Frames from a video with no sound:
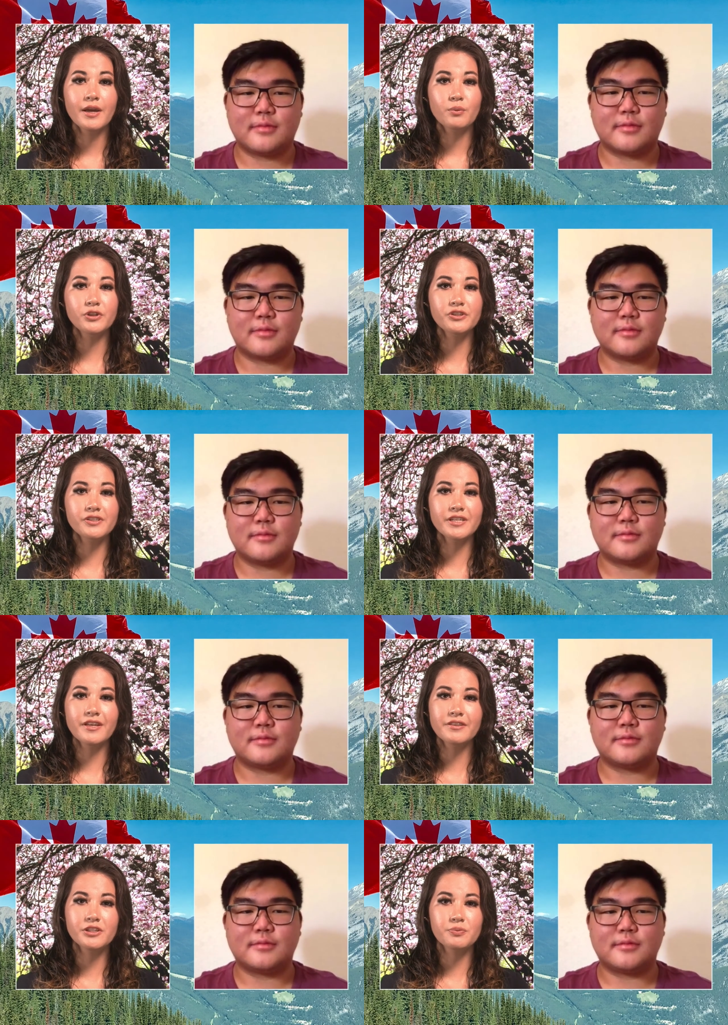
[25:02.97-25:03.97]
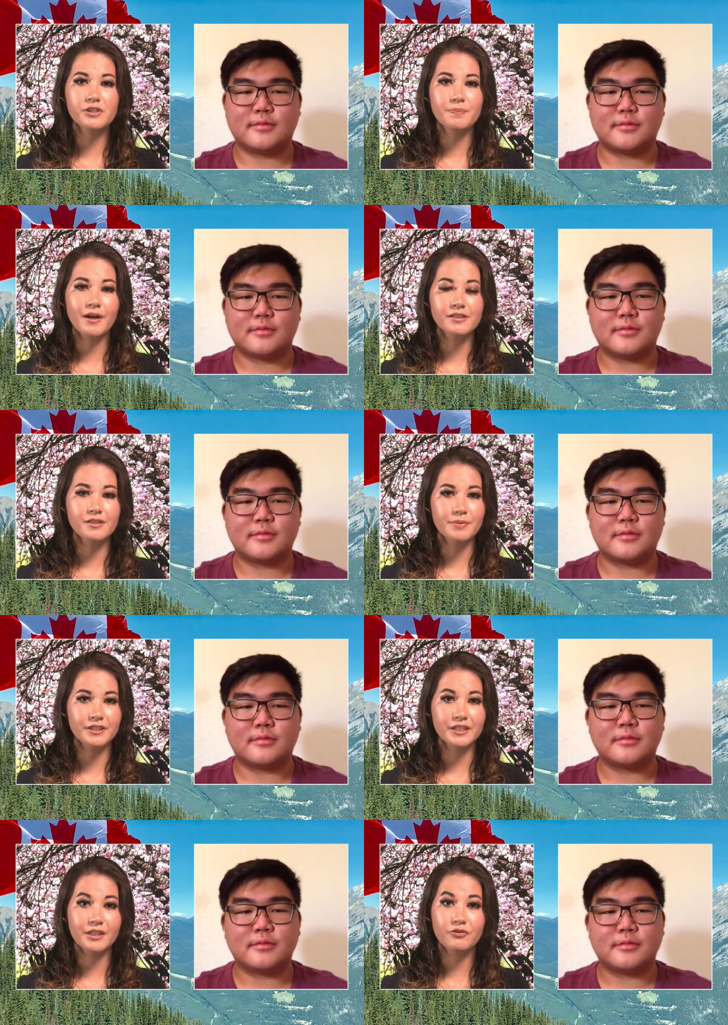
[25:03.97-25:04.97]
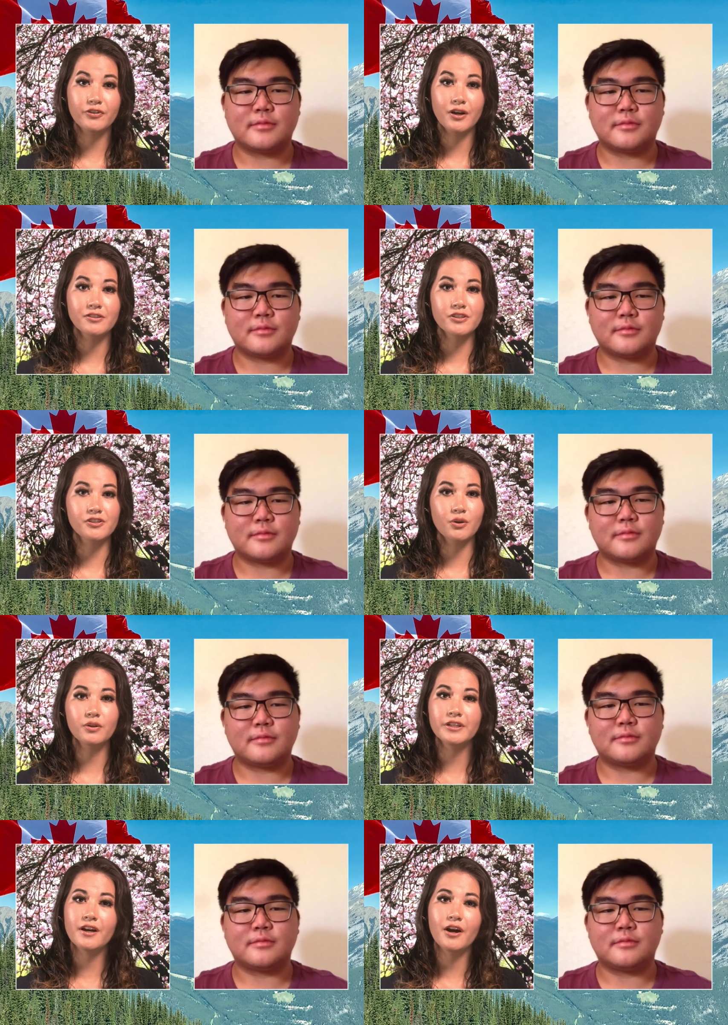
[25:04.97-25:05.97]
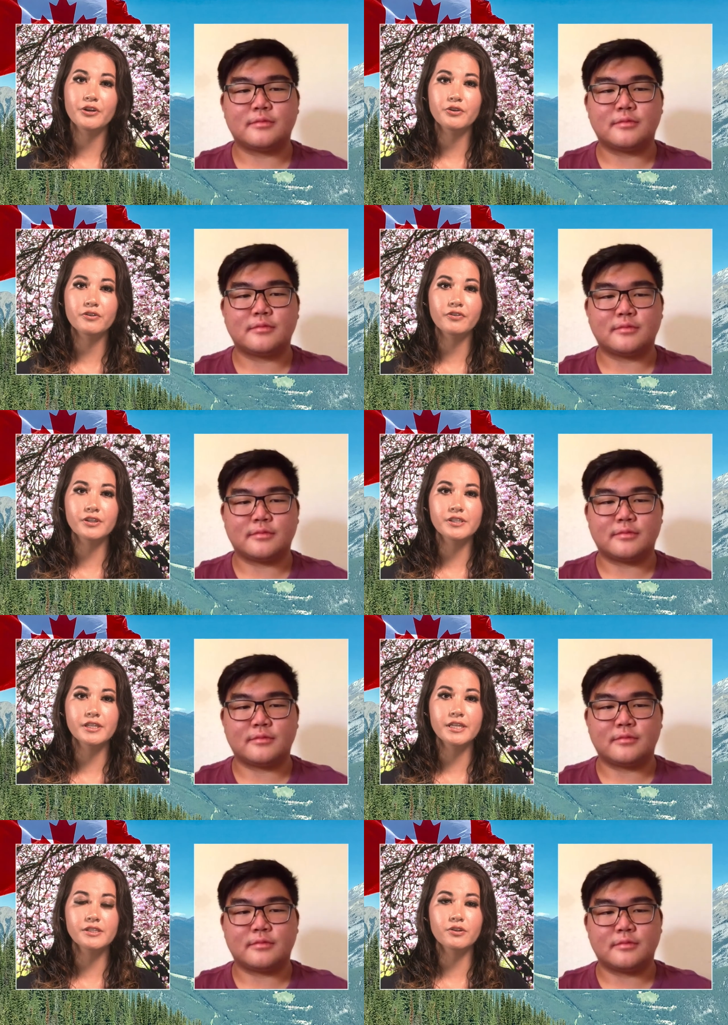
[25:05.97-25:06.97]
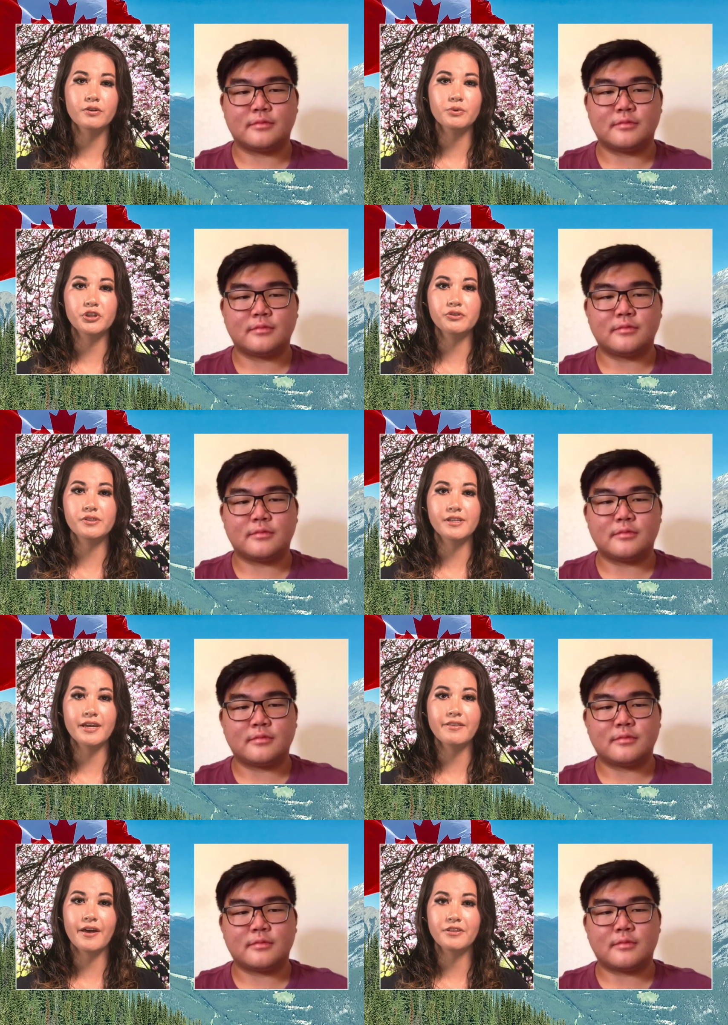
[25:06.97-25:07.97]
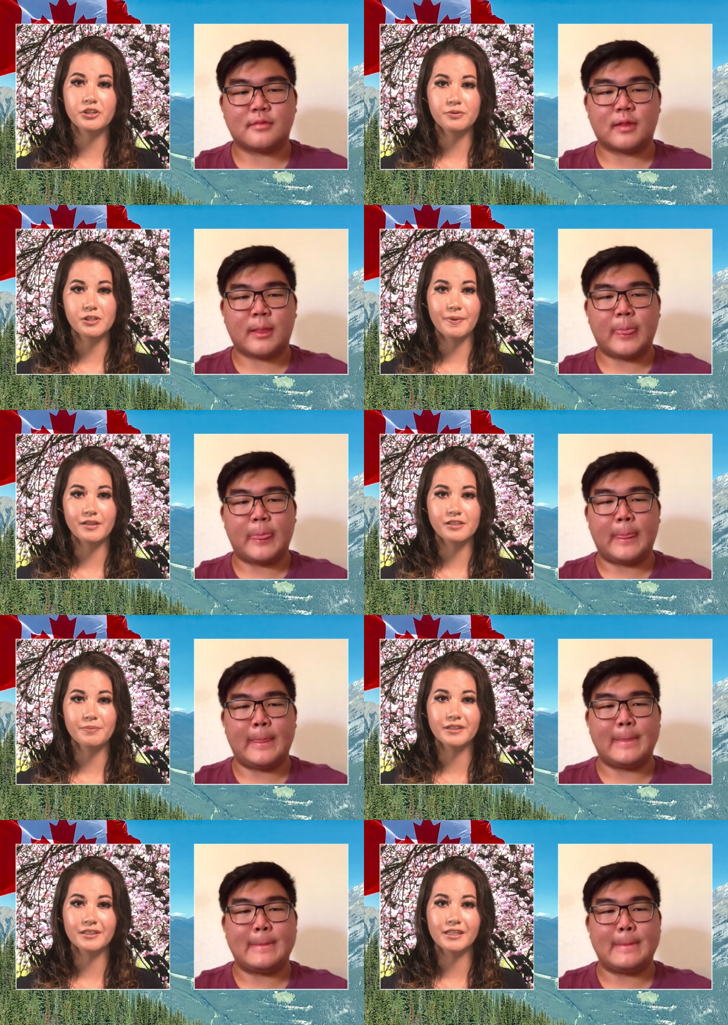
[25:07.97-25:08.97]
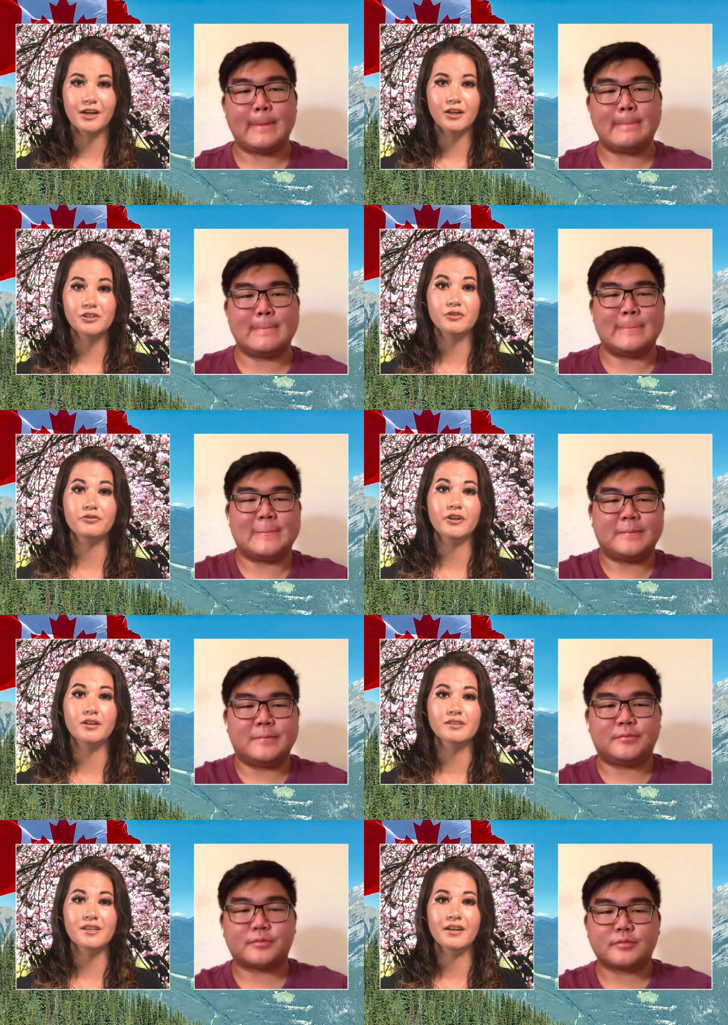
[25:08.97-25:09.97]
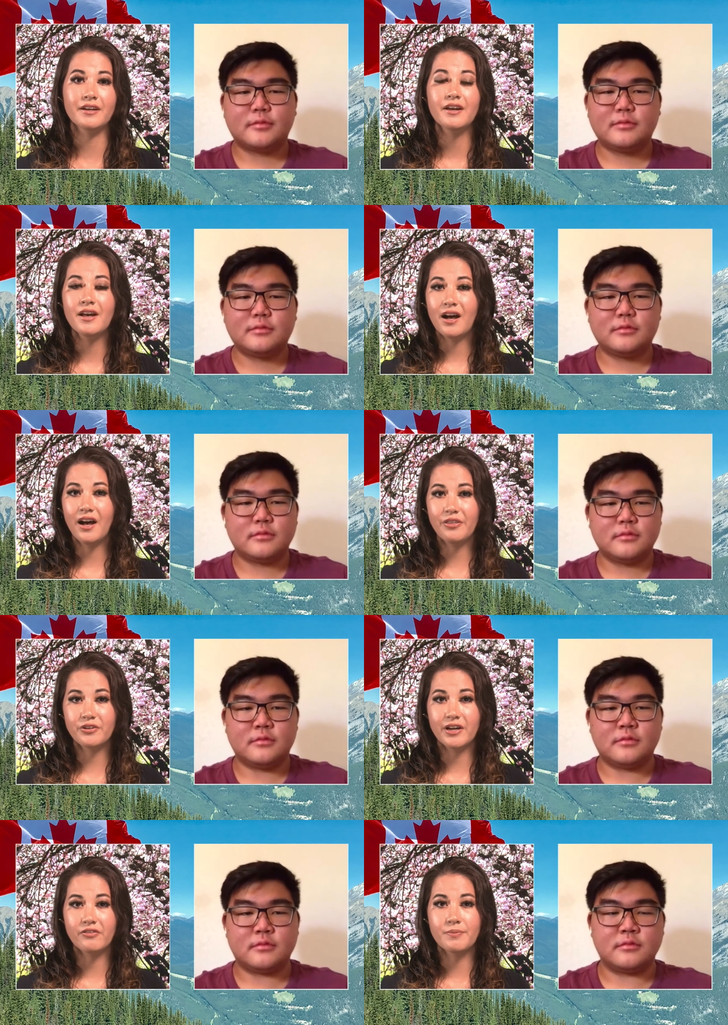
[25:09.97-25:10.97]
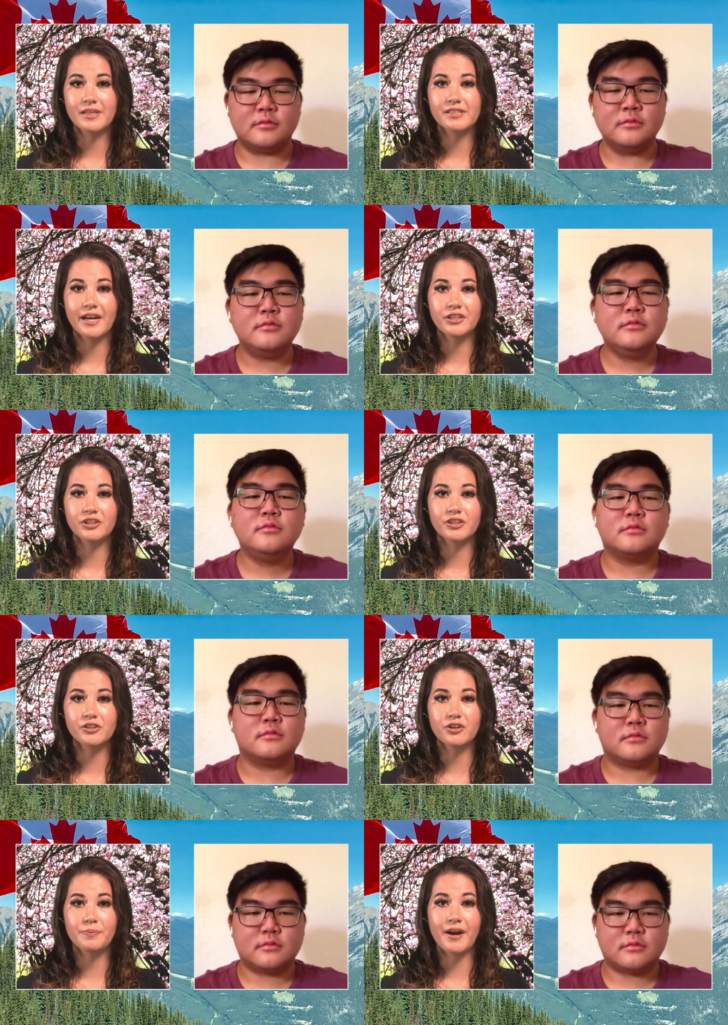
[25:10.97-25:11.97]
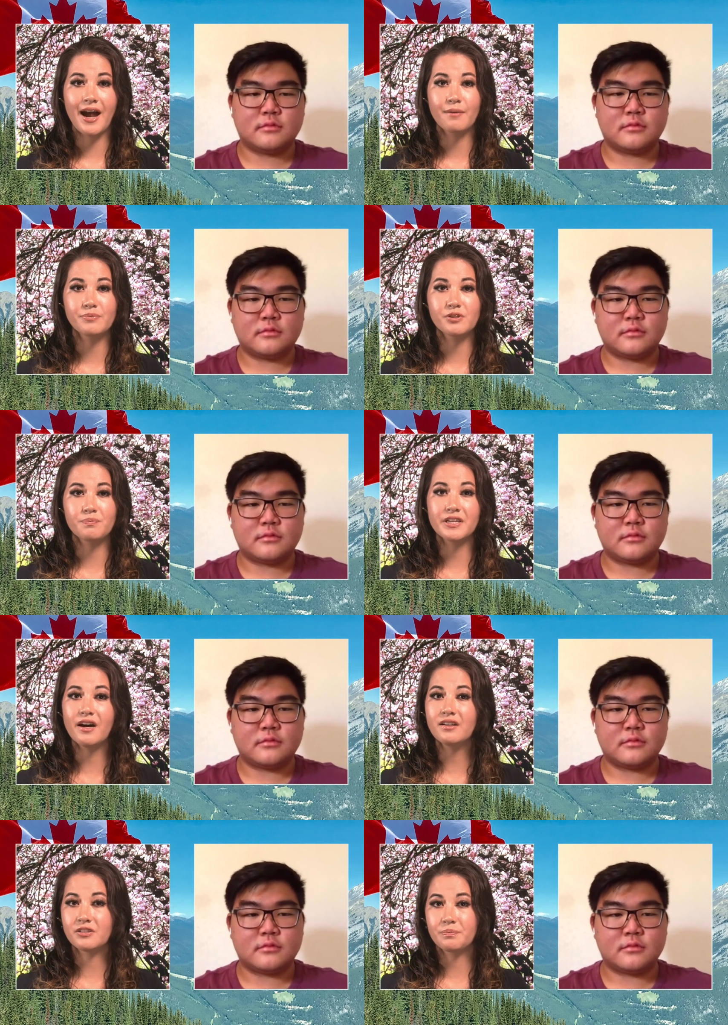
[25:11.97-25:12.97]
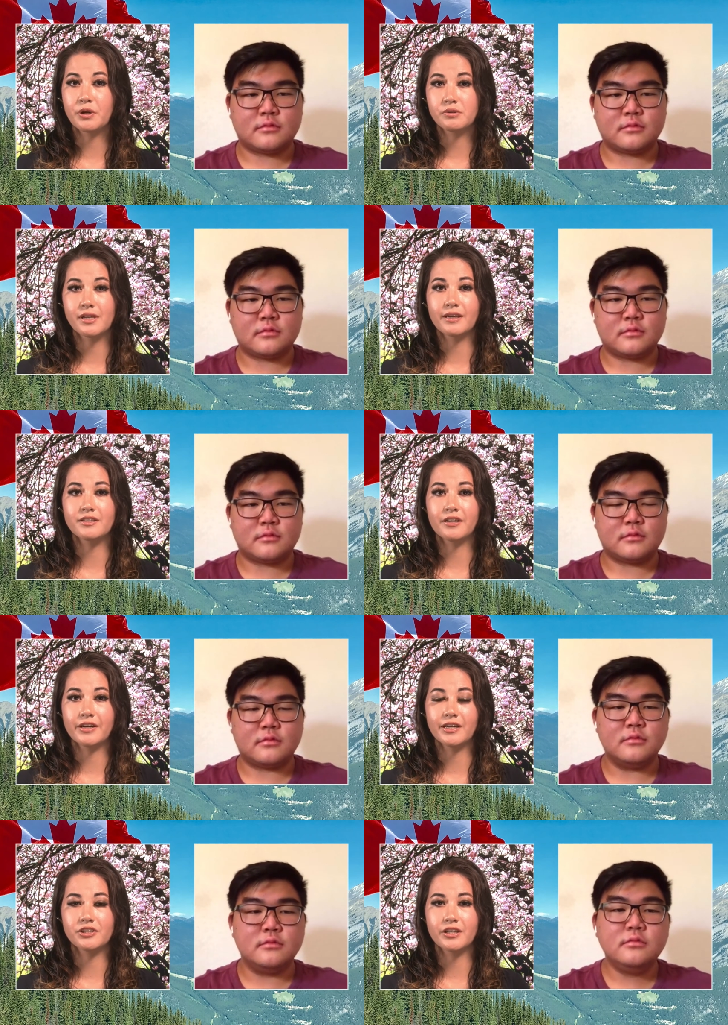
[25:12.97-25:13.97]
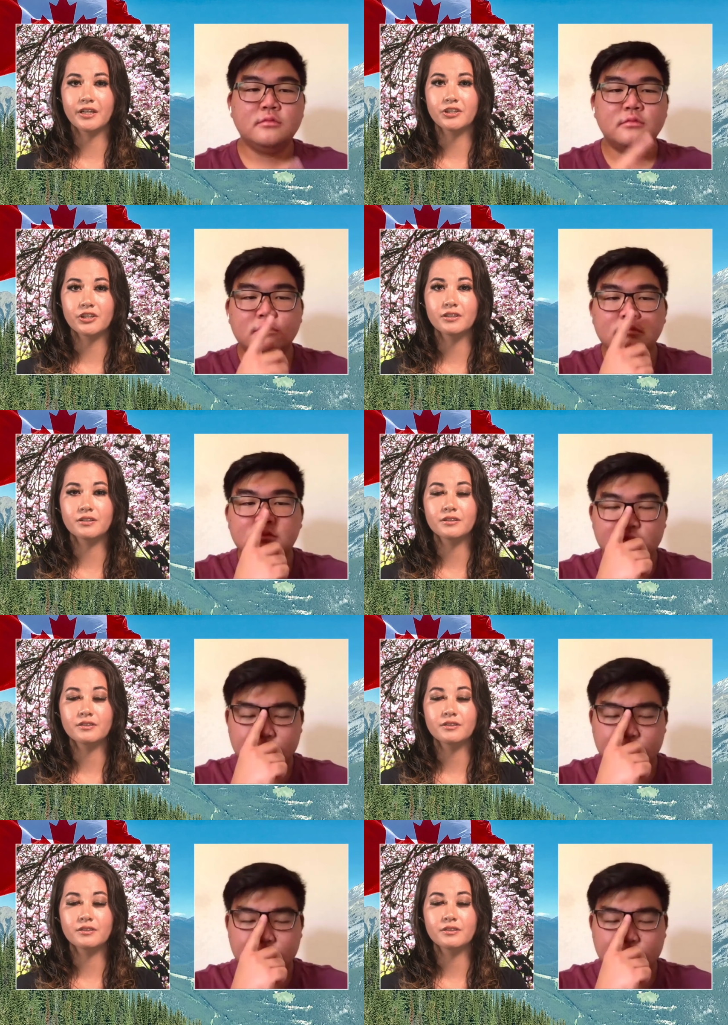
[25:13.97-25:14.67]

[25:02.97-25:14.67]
Speaker 1: Would you say that this responsibility falls solely on universities, or would you say that this responsibility also falls on other government sectors, or perhaps beyond post-secondary education?